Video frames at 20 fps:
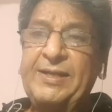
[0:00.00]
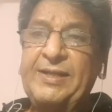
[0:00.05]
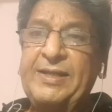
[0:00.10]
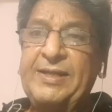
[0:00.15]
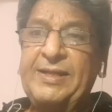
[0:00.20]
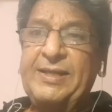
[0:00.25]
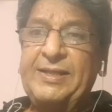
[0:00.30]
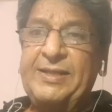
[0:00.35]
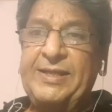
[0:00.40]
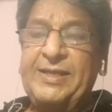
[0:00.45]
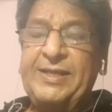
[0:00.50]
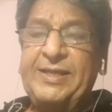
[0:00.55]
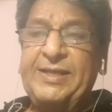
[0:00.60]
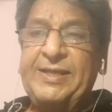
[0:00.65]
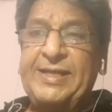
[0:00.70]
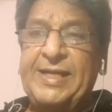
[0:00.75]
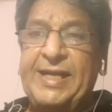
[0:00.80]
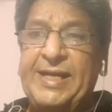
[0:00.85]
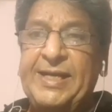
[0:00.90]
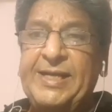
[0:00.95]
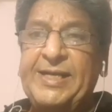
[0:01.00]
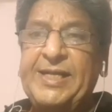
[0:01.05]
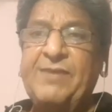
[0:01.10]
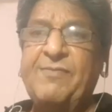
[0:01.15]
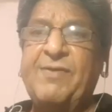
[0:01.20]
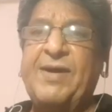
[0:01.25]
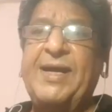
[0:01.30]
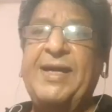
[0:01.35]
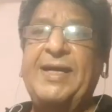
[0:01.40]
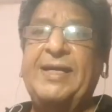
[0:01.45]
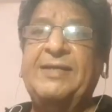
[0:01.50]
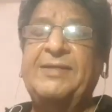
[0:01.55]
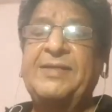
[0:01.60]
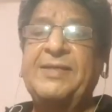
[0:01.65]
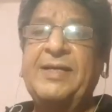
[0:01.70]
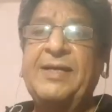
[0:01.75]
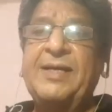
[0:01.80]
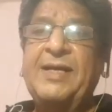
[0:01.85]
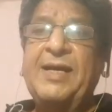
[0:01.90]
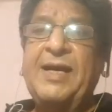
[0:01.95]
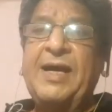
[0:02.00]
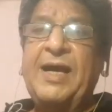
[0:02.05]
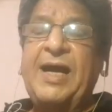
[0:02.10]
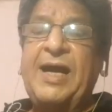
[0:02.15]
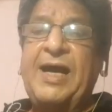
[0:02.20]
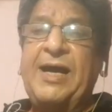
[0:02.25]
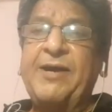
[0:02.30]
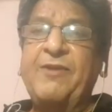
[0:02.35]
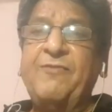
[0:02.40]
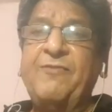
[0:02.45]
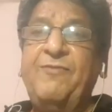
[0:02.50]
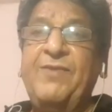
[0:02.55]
the negative ions are